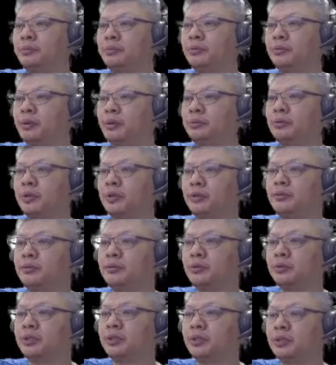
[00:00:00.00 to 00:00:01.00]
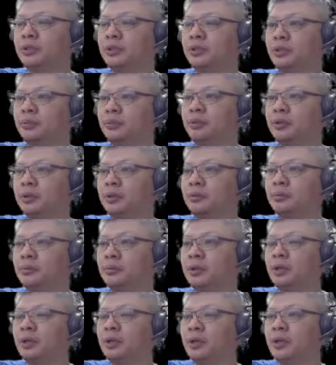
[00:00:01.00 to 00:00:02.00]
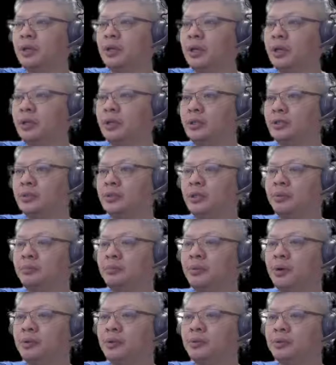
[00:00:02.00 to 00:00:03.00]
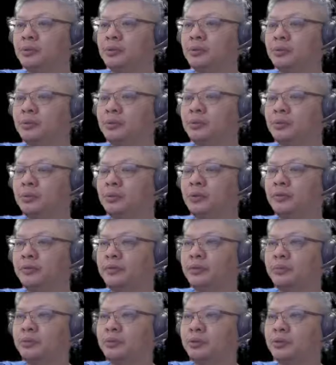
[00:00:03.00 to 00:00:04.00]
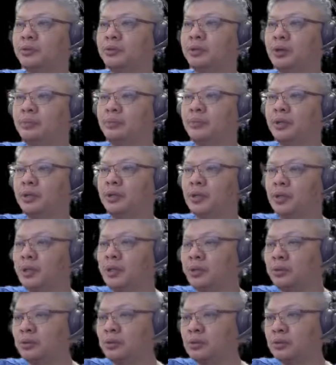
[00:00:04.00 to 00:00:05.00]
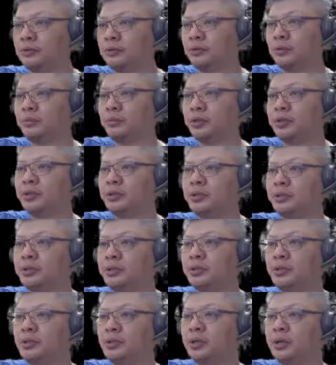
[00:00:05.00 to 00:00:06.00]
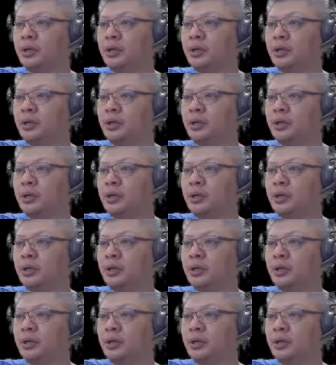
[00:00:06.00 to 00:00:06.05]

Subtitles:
Red would have chosen the double-headed snake pawns, which is one of the most commonly used formations